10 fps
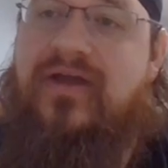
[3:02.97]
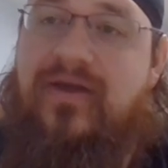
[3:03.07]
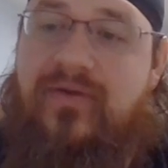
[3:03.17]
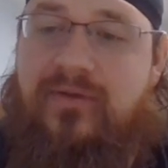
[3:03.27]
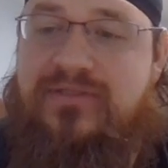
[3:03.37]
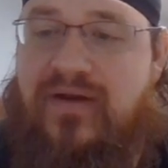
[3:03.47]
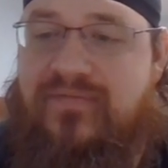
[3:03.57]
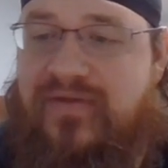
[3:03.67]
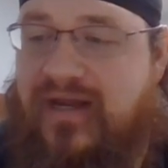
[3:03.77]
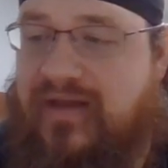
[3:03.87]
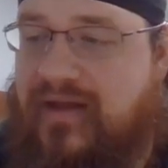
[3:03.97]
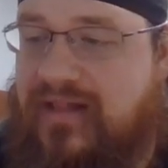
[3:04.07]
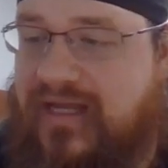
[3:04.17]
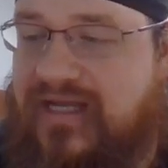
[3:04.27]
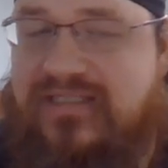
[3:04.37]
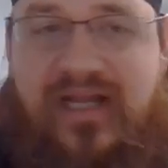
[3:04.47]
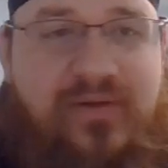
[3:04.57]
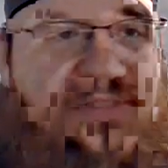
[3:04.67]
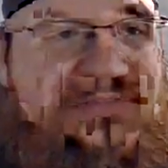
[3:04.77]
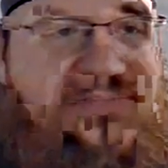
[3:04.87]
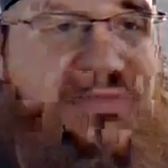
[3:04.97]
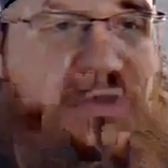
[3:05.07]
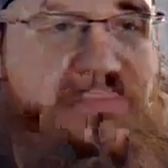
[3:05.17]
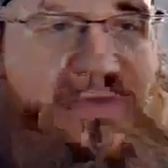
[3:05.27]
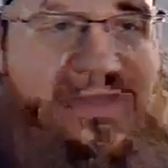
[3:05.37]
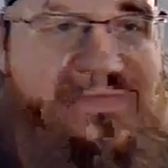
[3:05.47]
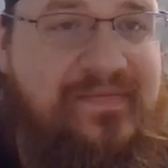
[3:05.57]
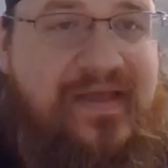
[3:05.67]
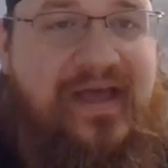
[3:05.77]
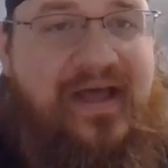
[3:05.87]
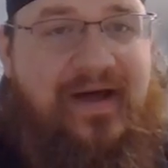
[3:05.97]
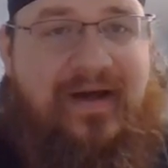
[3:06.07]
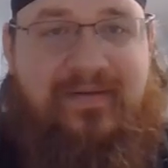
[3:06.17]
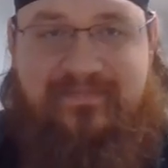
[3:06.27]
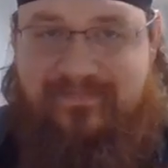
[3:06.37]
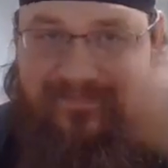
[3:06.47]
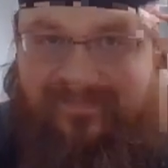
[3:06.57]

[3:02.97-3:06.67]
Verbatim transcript: Well, oh, I'm sorry for that. I, like I said, I was lost in my own brain. Um,